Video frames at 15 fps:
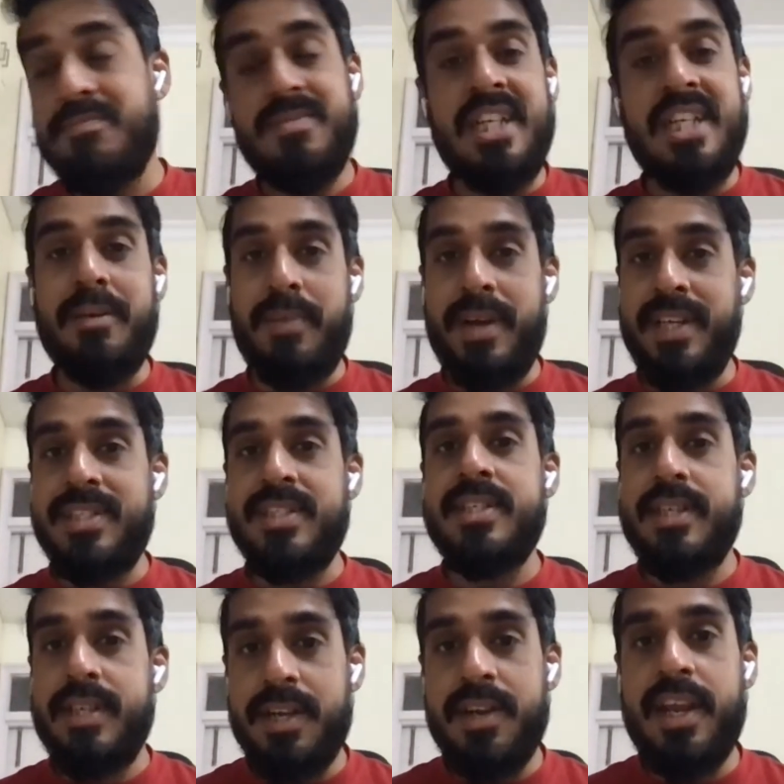
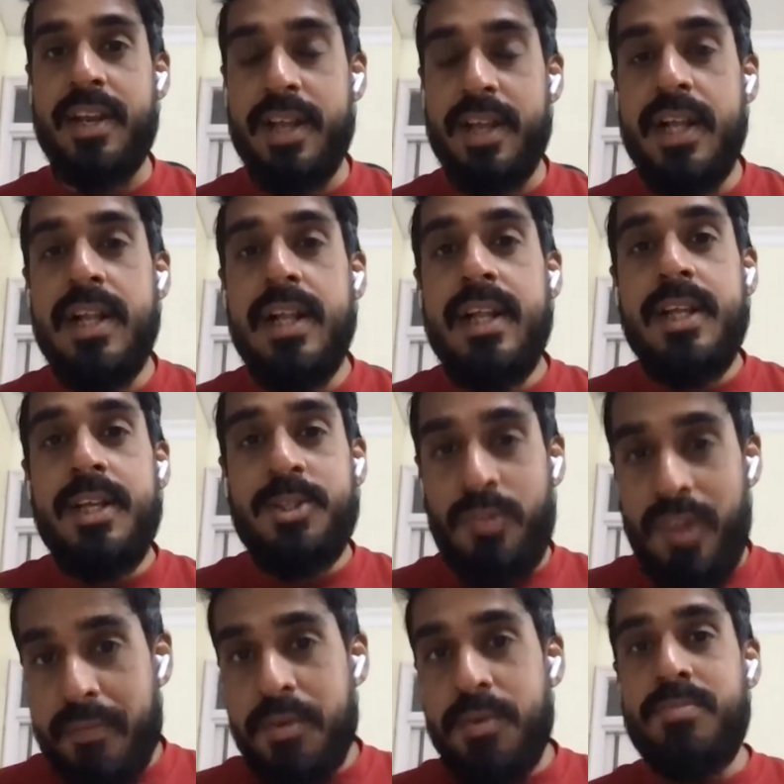zettabytes, right? So
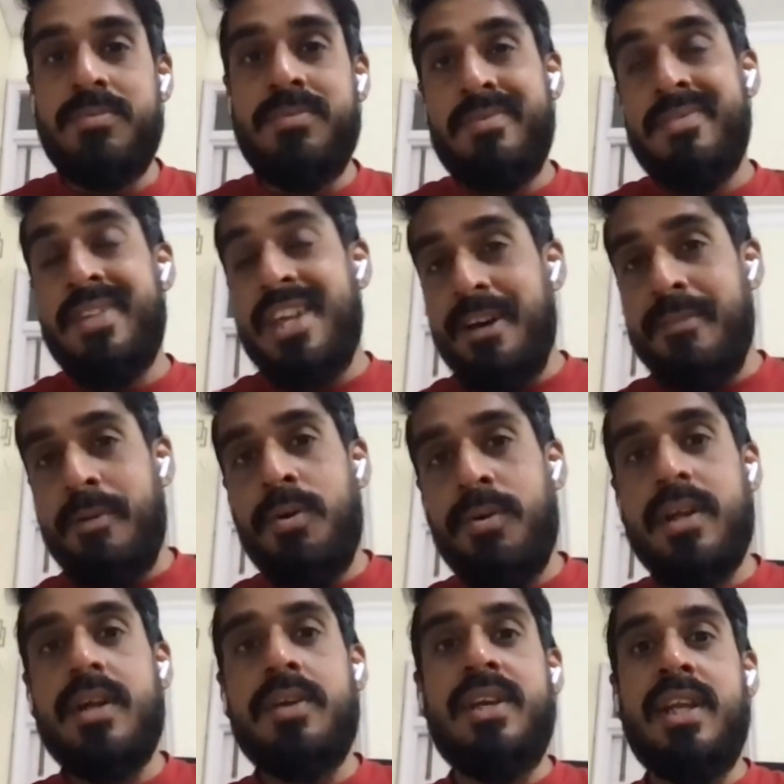we have to think
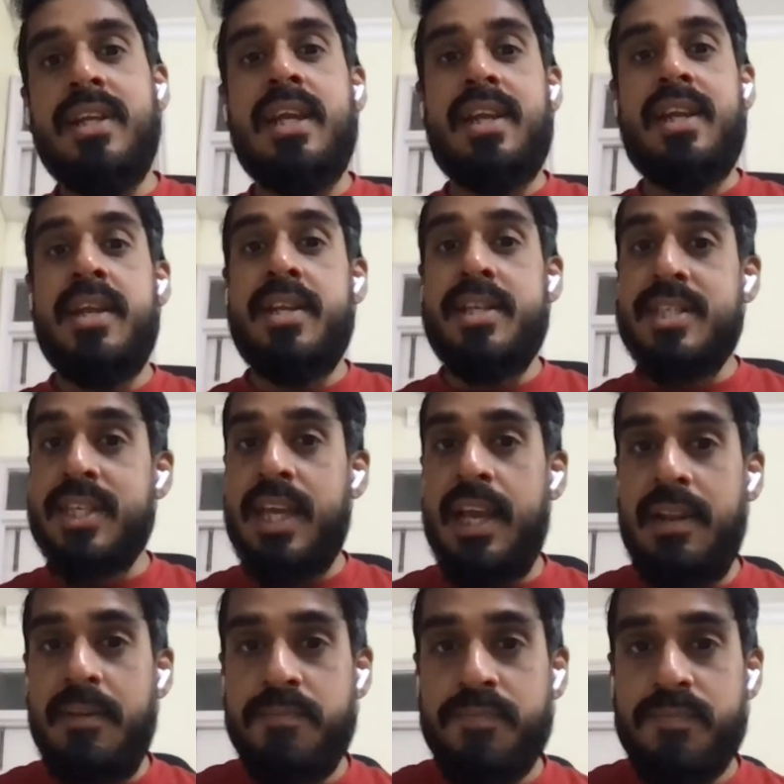about reading data in a
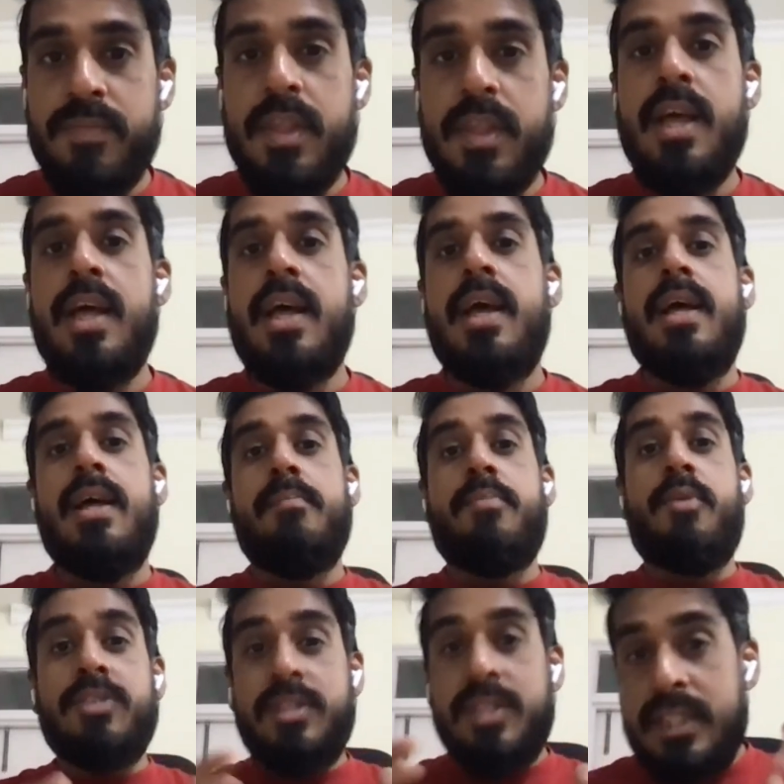scale,
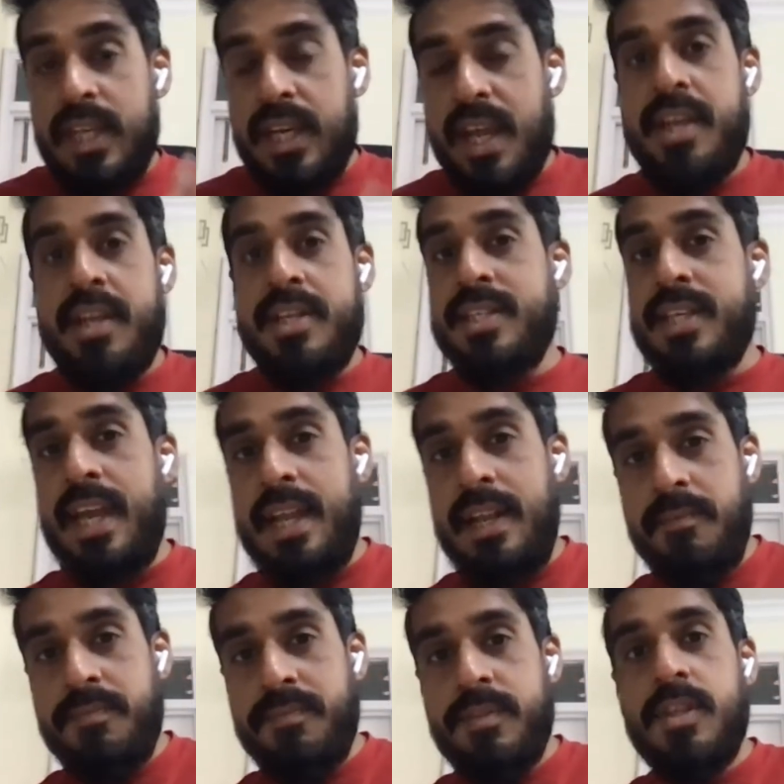processing data in a
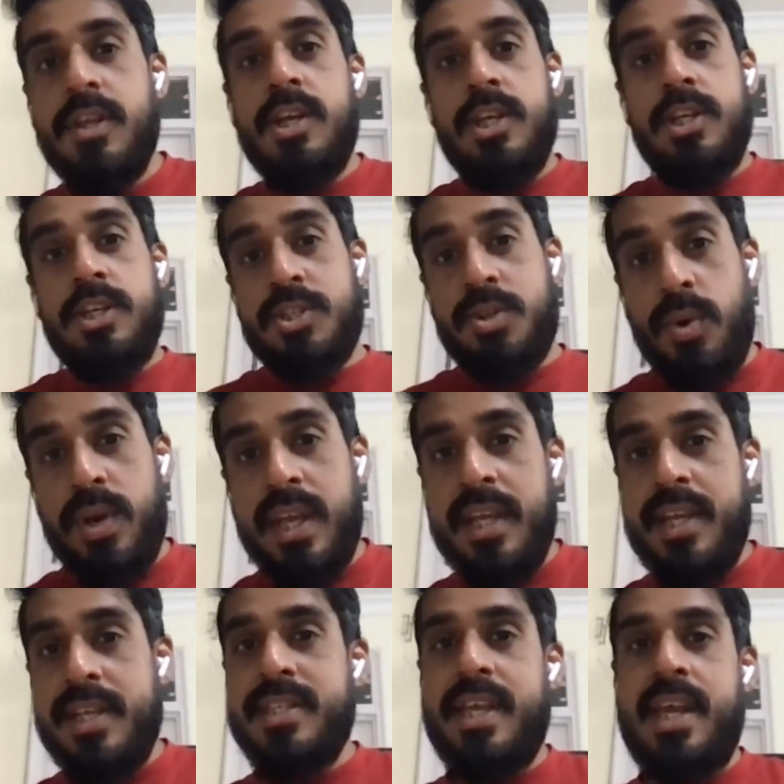scale, storing in
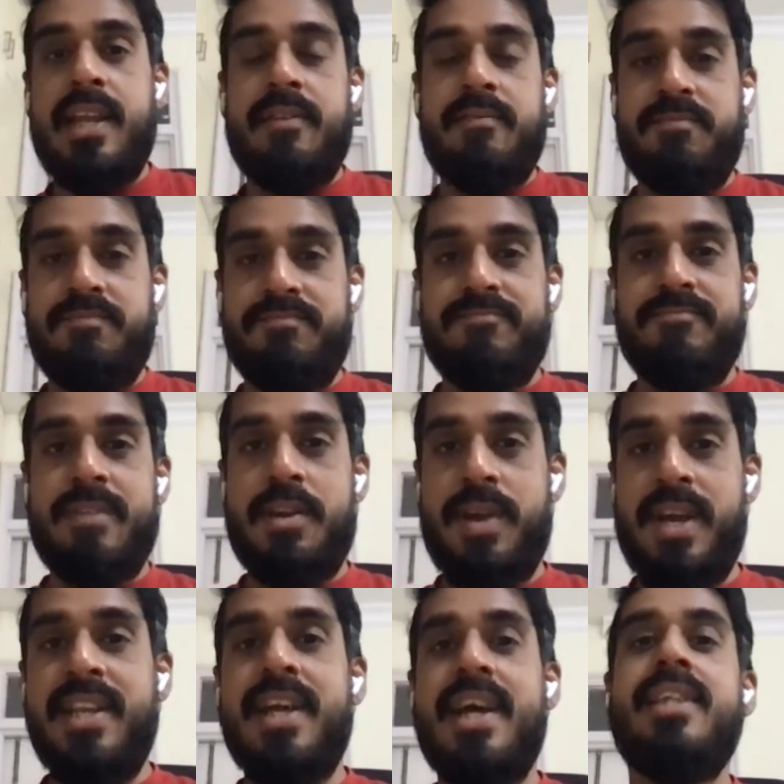a scale,
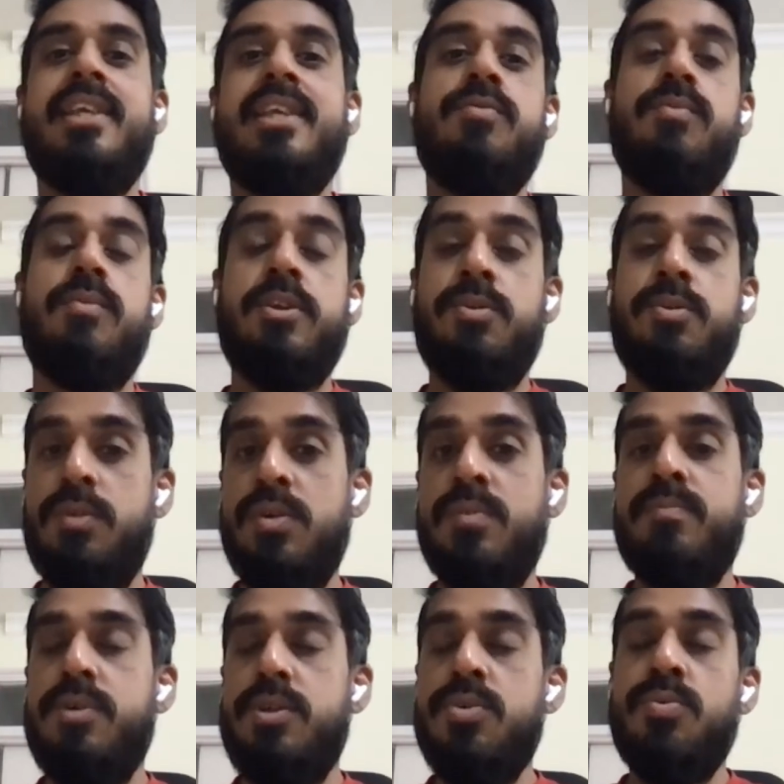right? And then
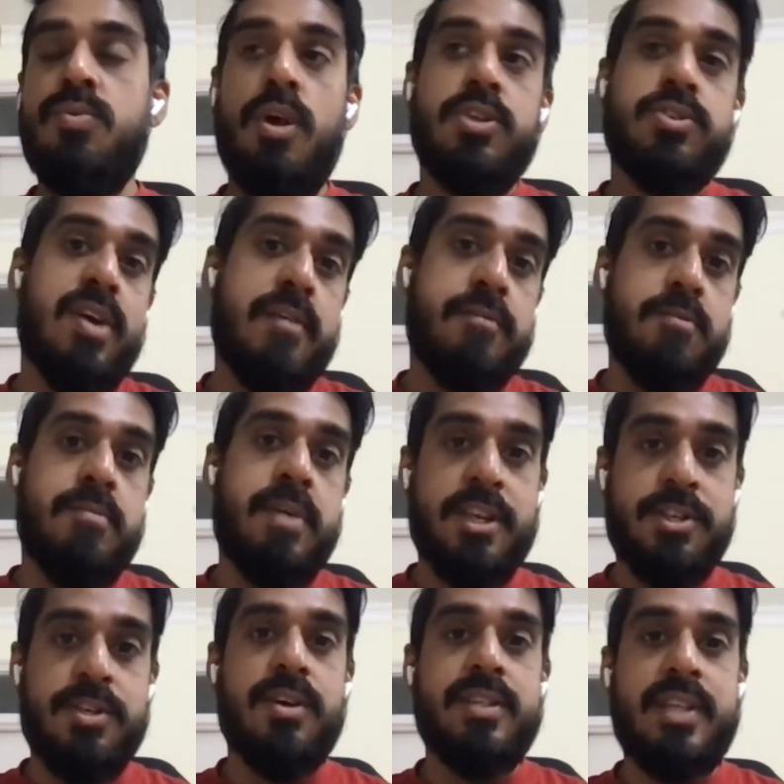you also have to make
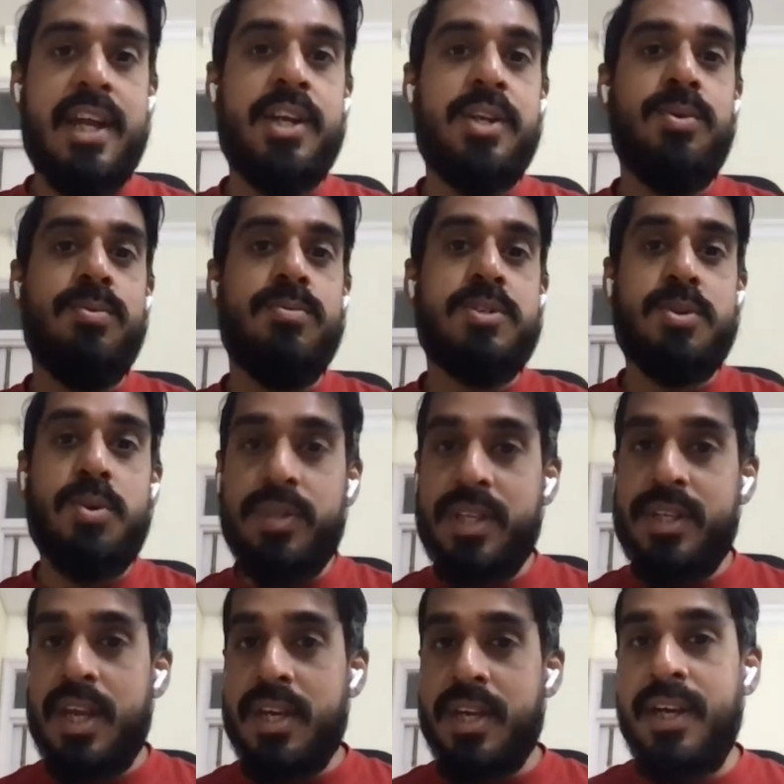sure that you store the
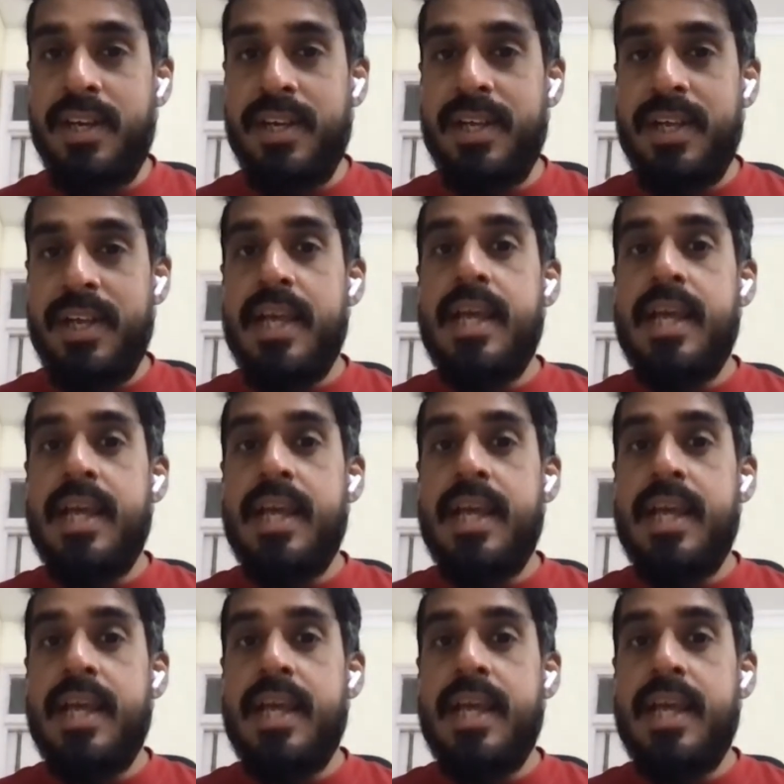data